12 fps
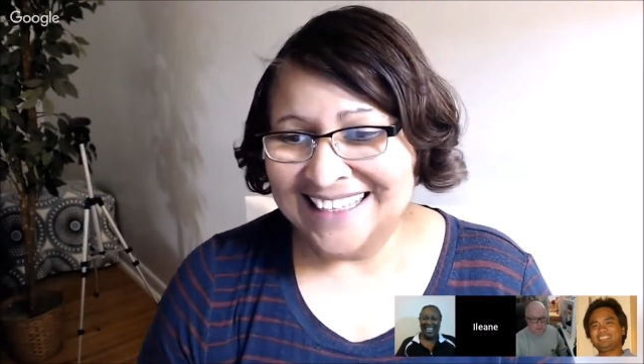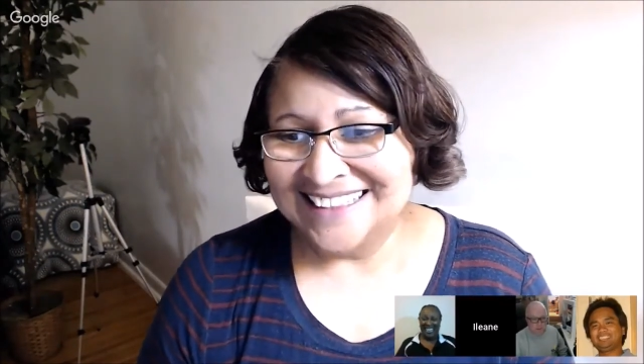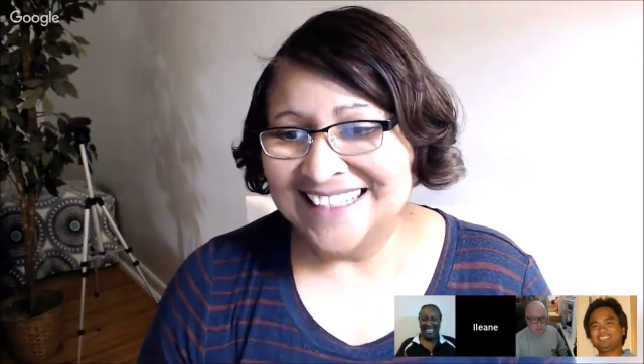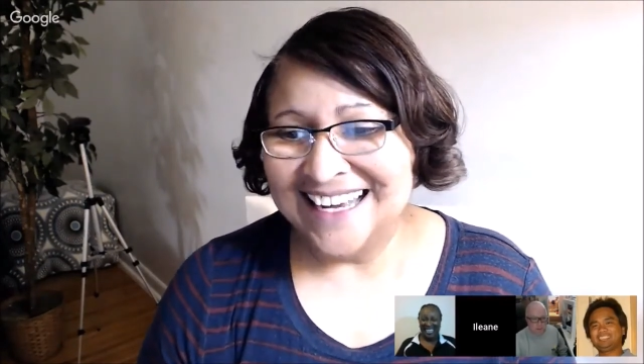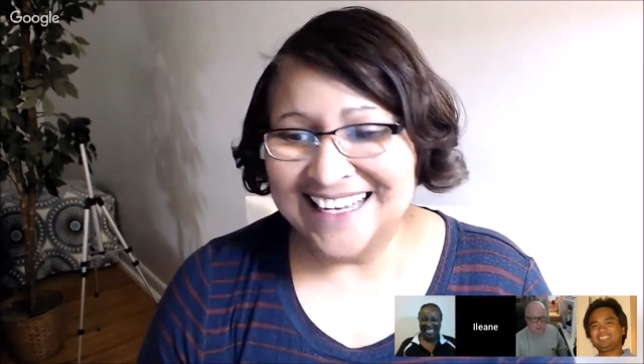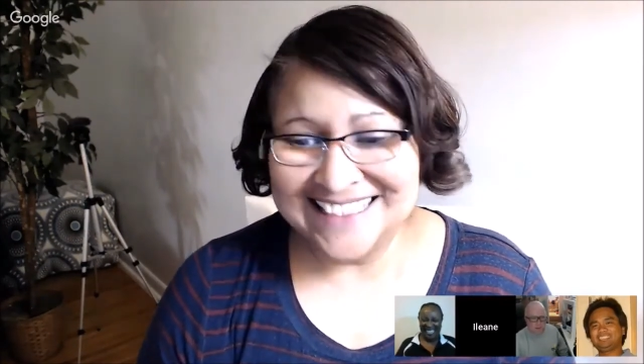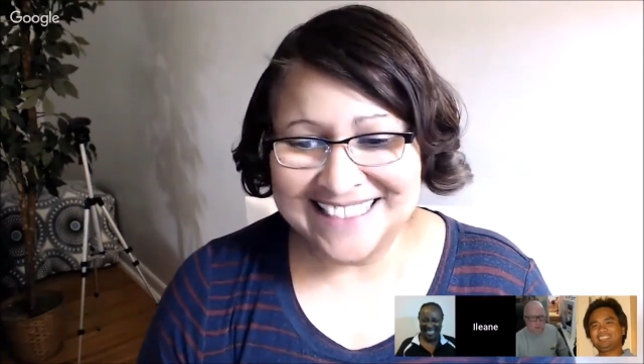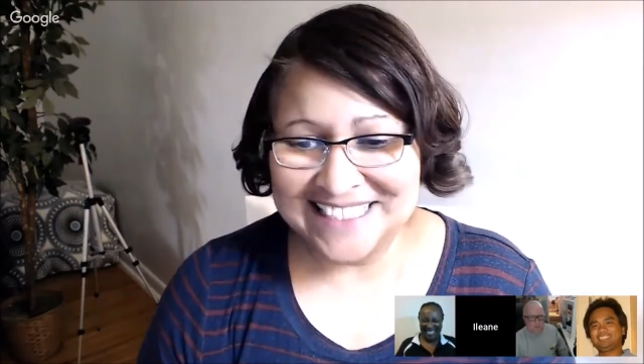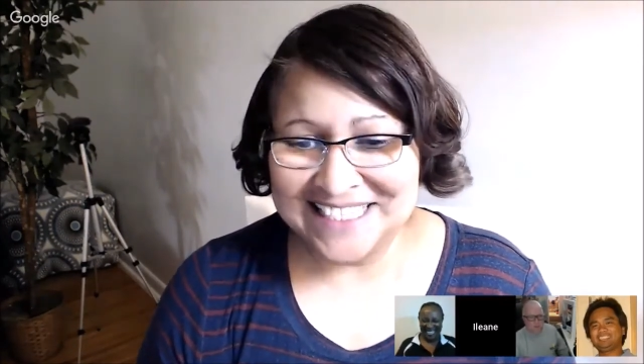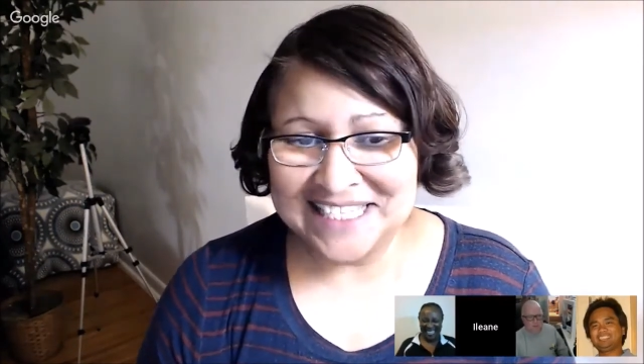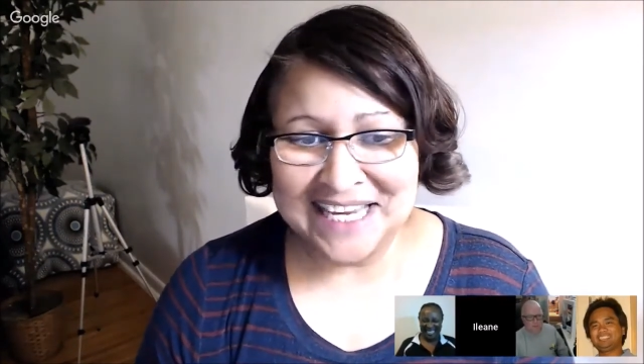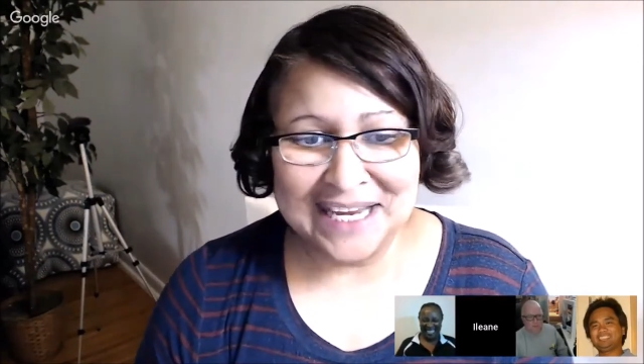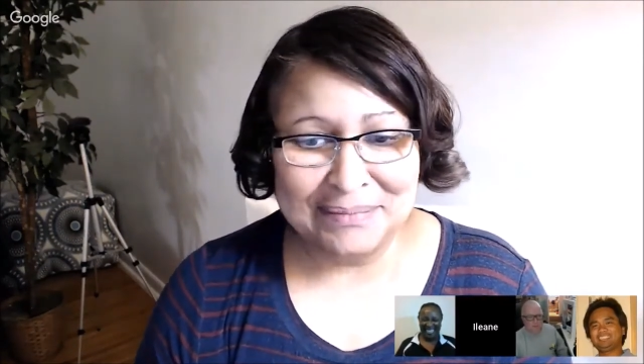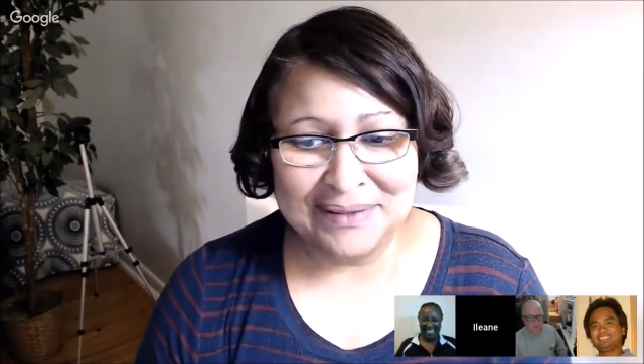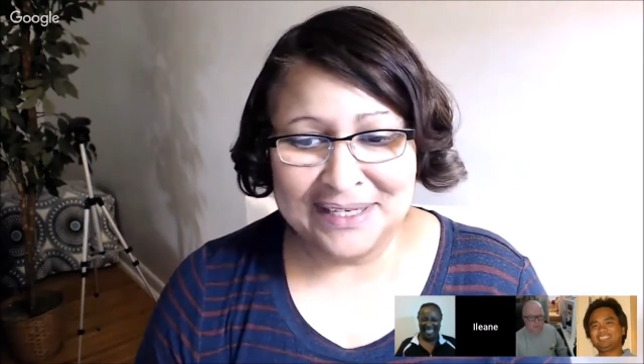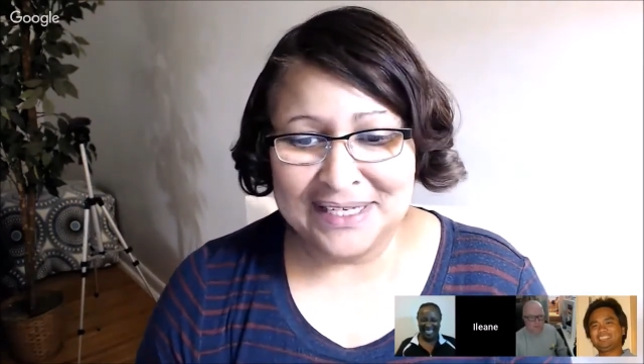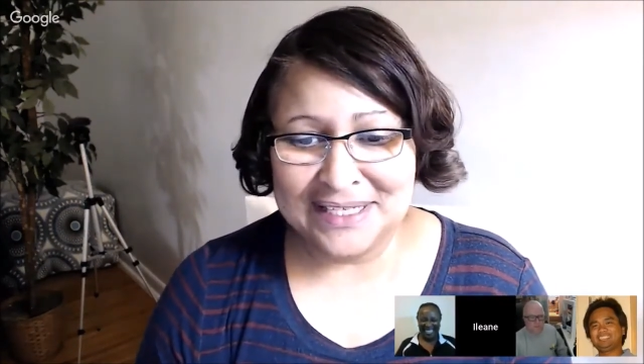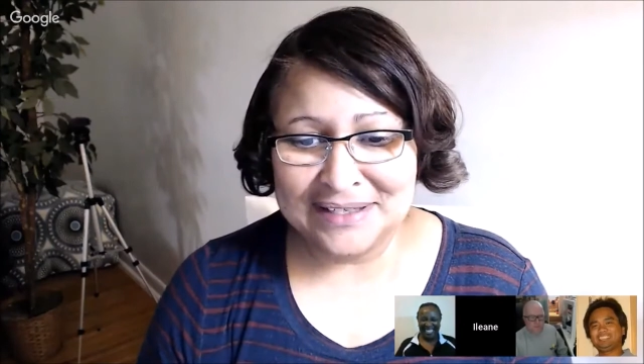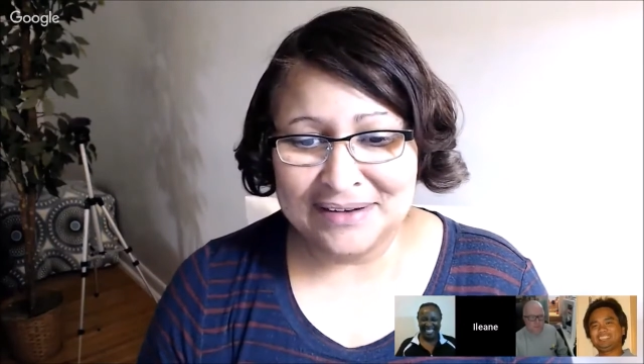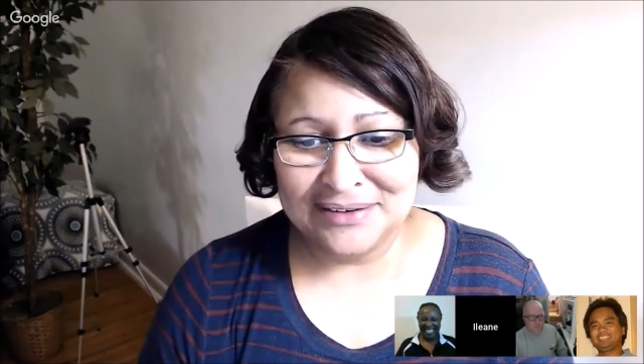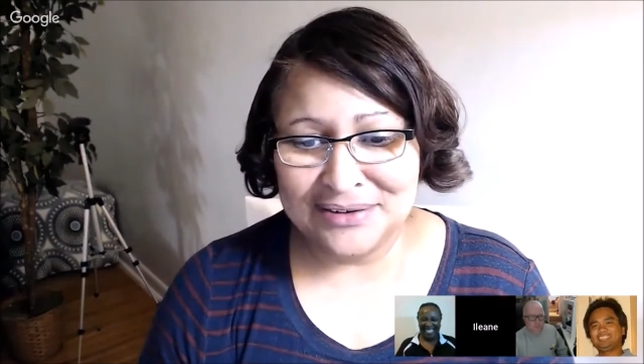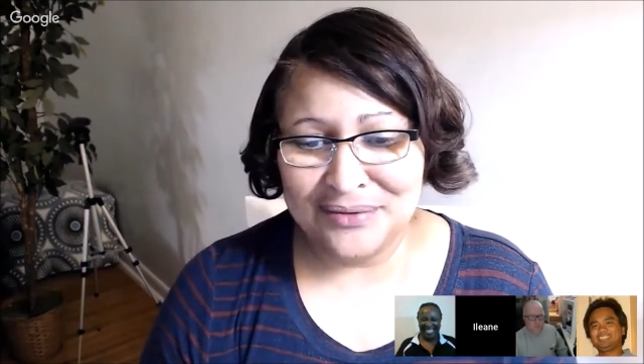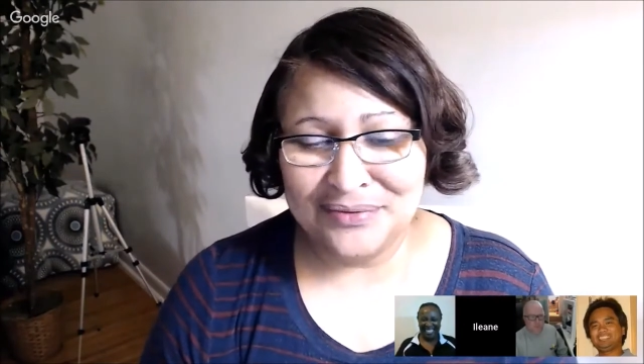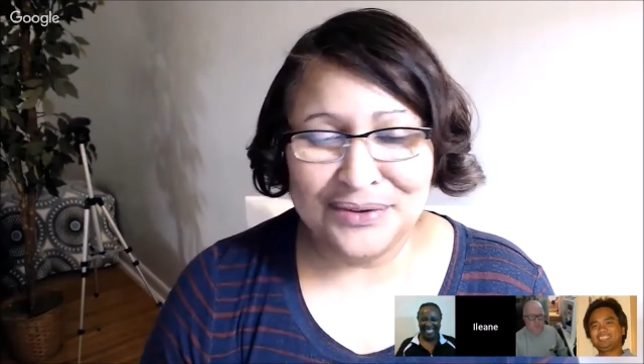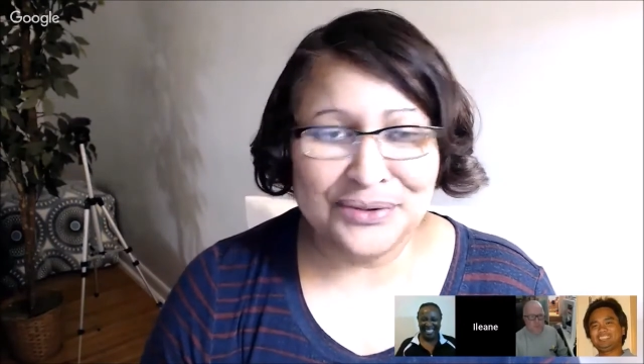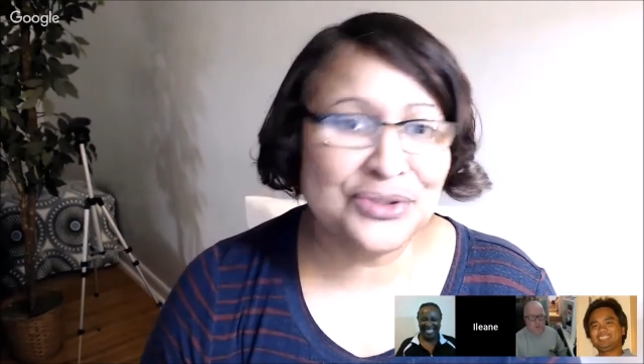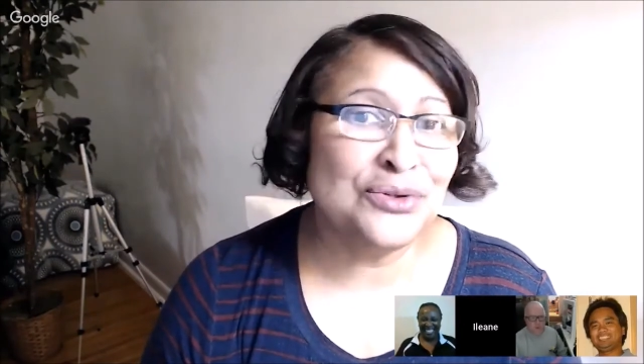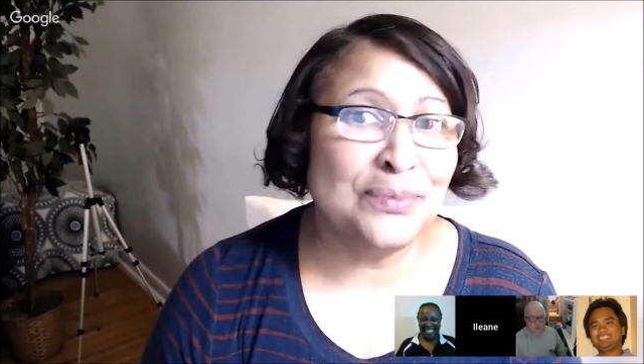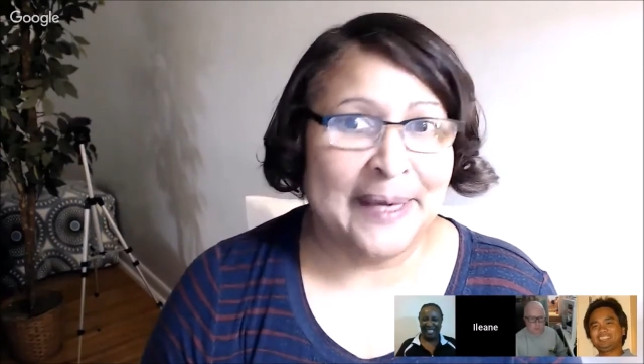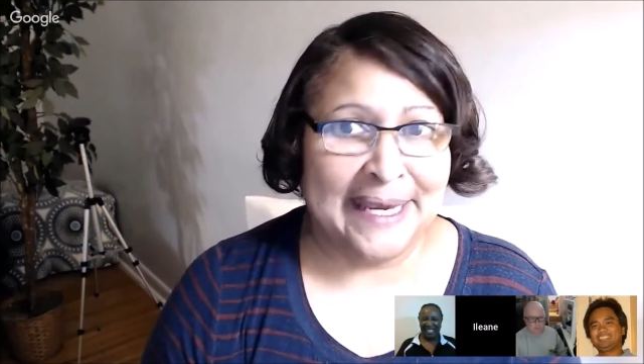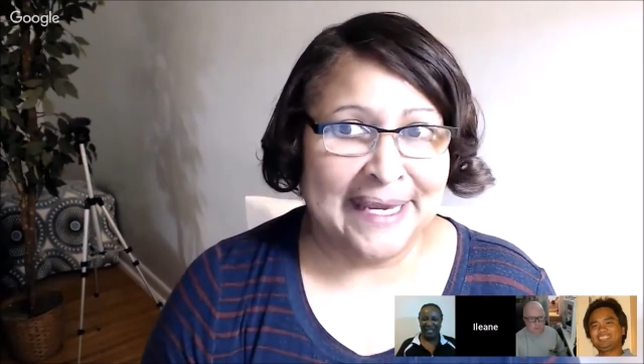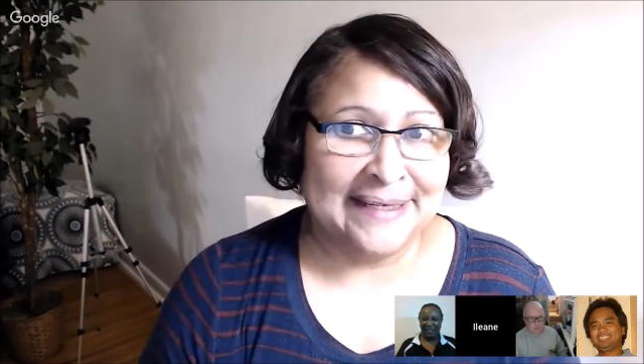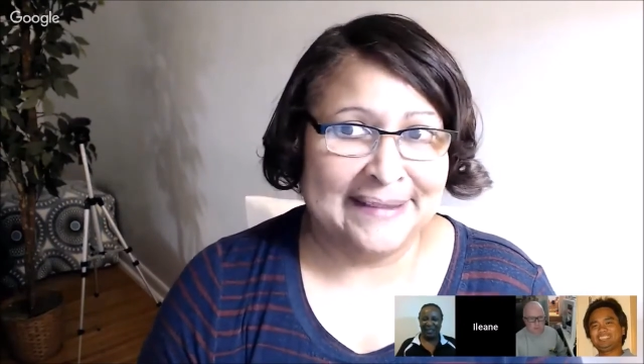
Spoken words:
I did the same thing, so don't feel too bad.